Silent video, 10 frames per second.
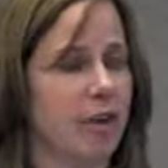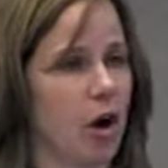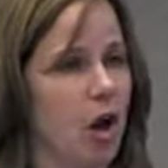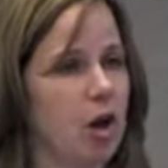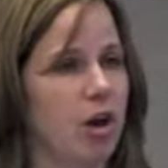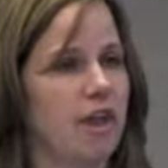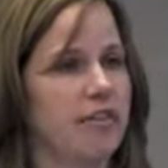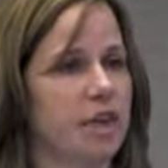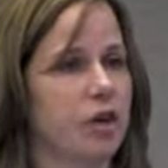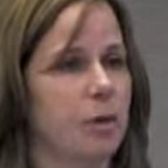They're all
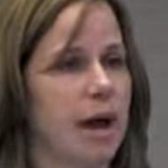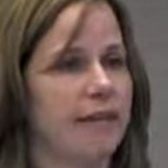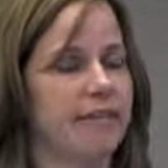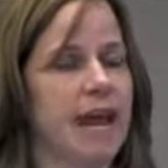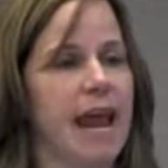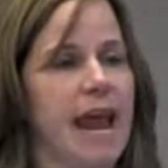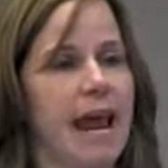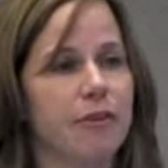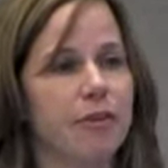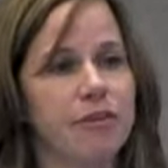across the US,
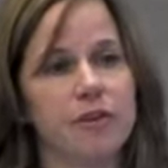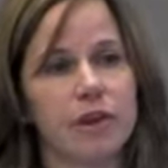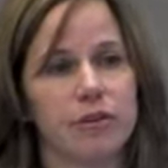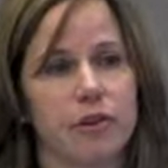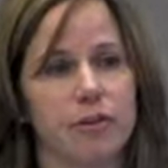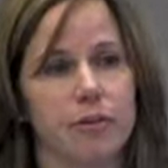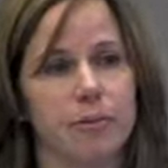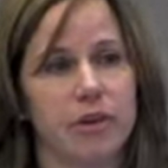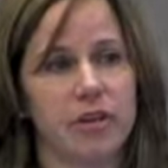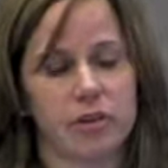and they're serving students
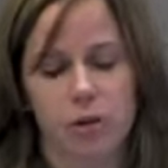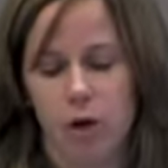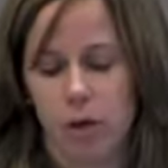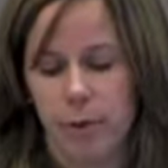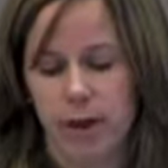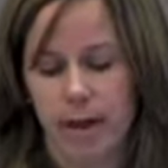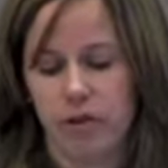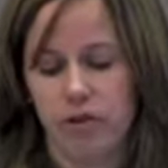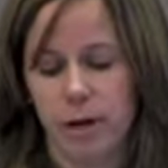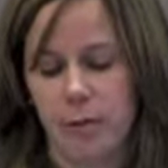from preschool all the way to
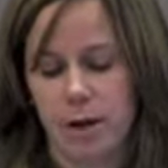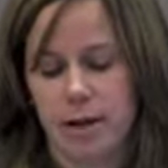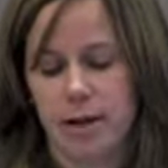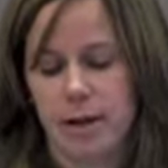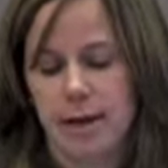age 21.